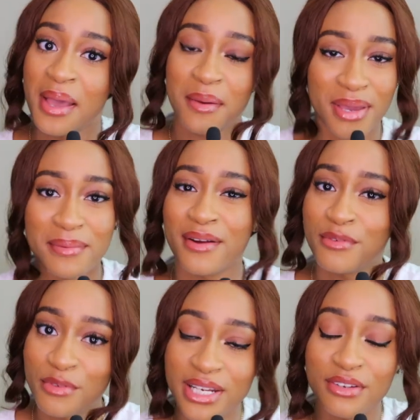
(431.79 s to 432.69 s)
babe, I
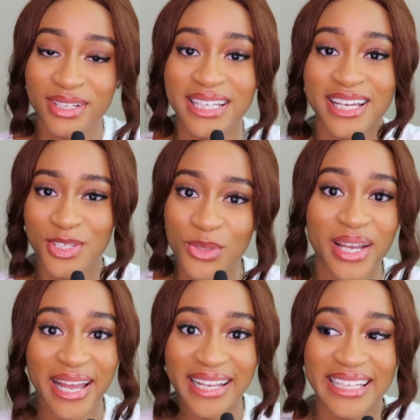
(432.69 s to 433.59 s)
really enjoy
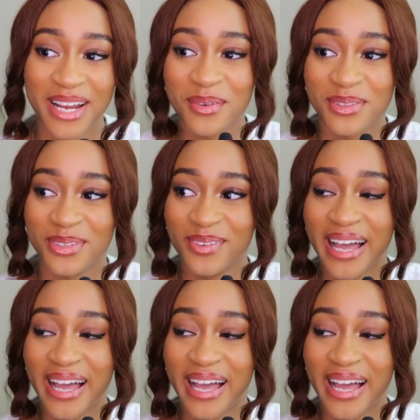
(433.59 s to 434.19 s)
hanging out with you.